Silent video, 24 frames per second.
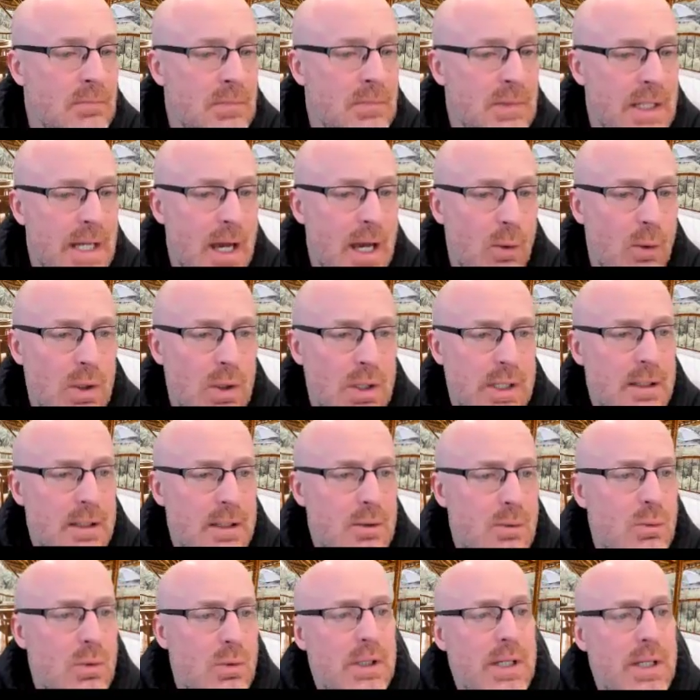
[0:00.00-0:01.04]
Yeah, we'll
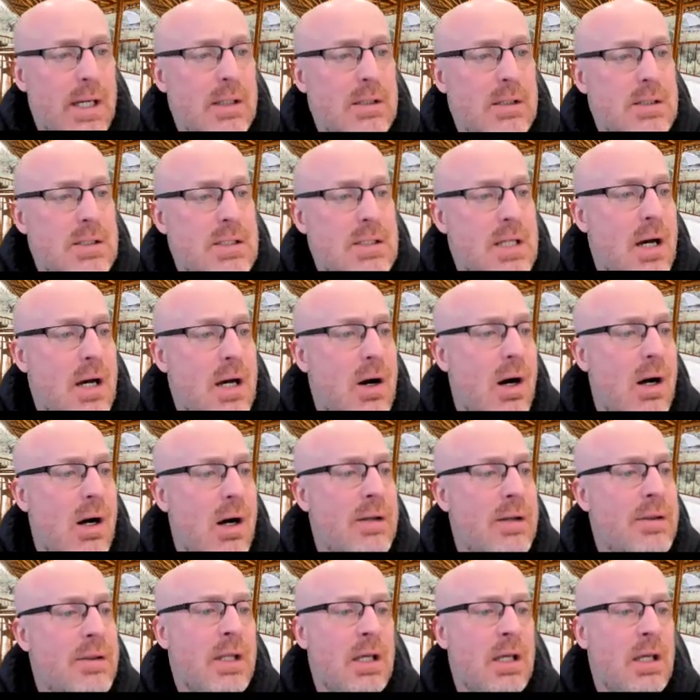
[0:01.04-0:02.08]
get
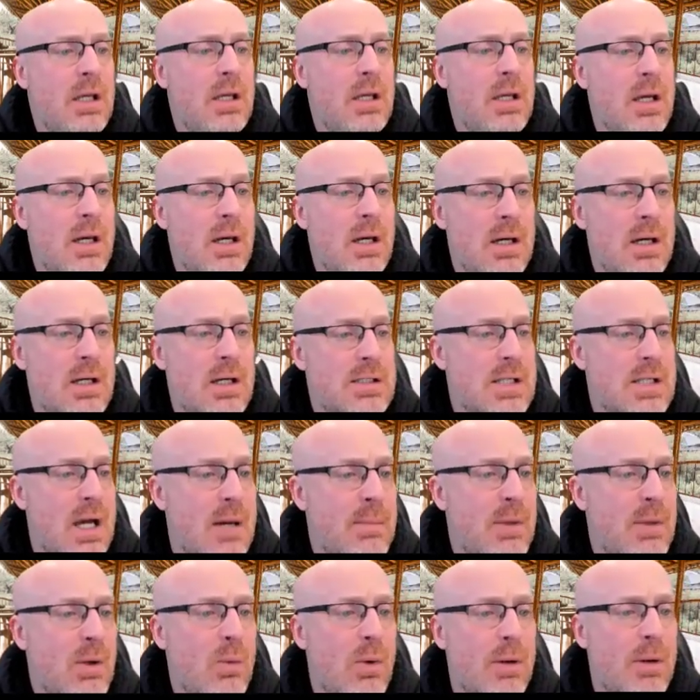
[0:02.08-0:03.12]
on the
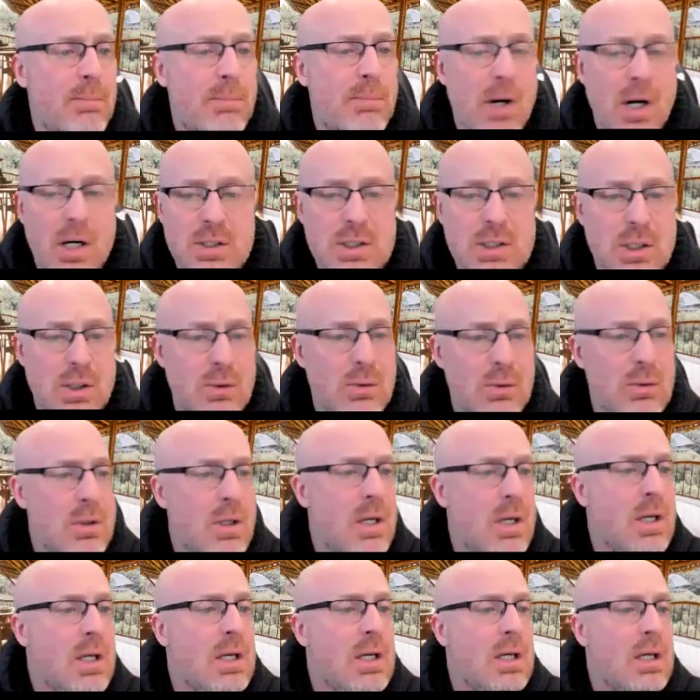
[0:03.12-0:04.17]
assignment 1 part 2.
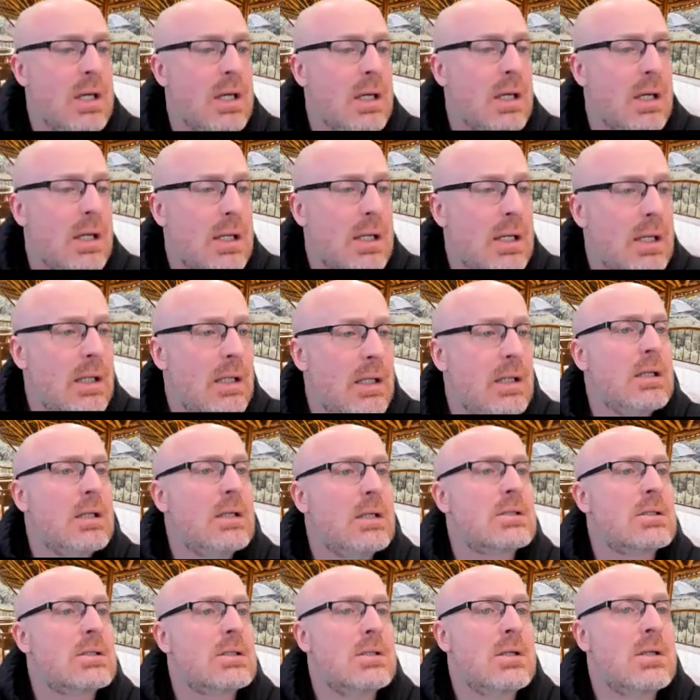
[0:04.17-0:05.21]
It
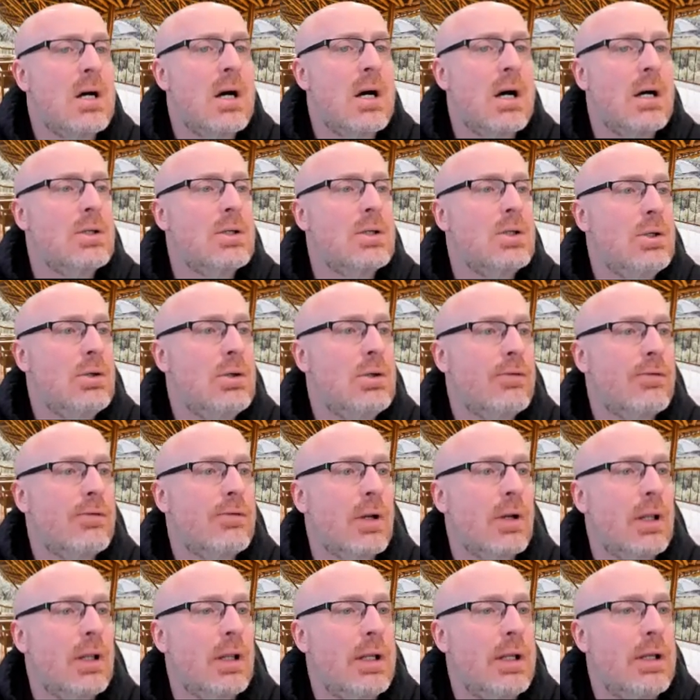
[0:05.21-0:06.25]
is not due for
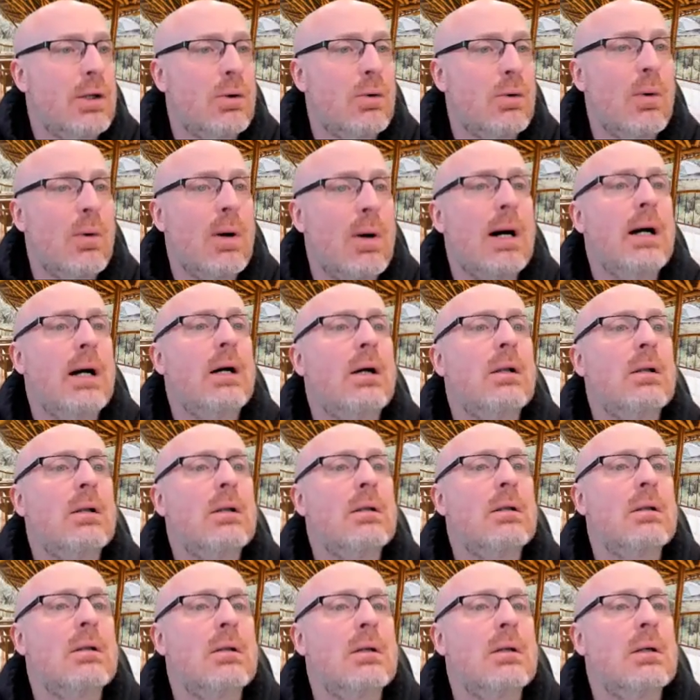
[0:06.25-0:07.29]
a little while.
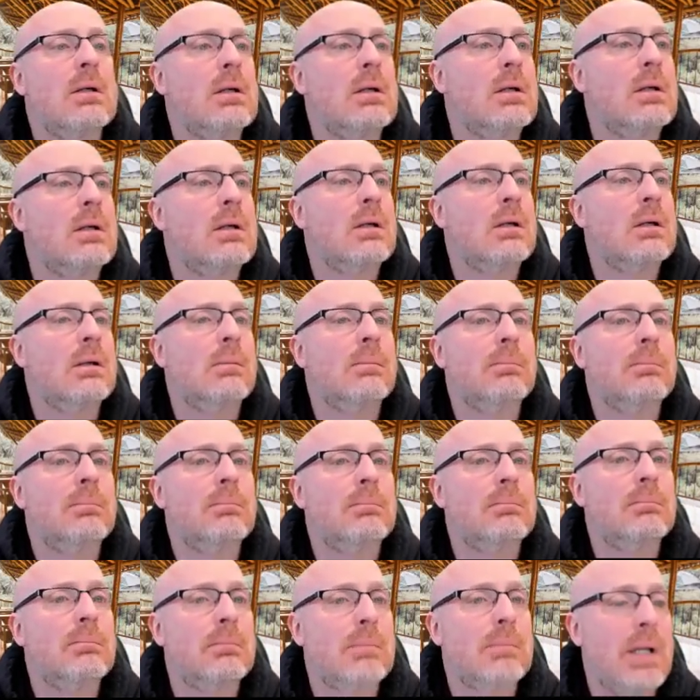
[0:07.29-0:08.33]

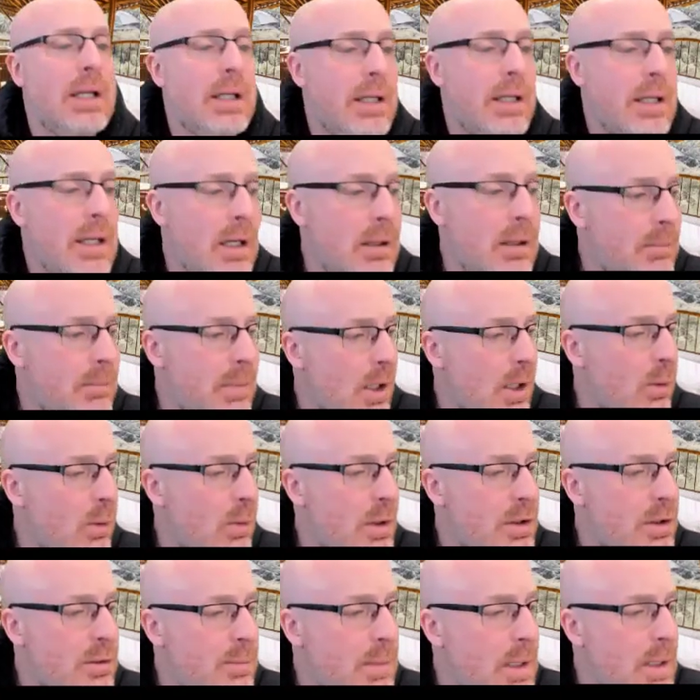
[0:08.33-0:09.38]
Again, bear
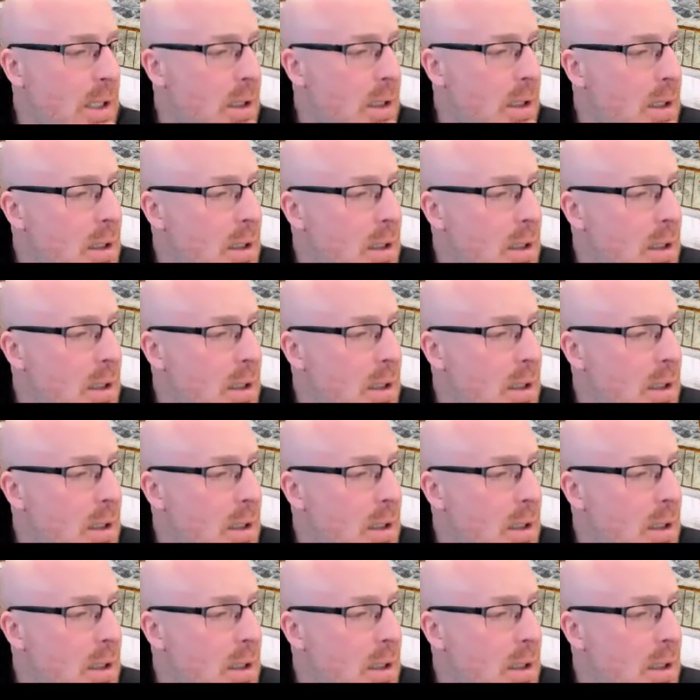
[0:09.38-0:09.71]
with me.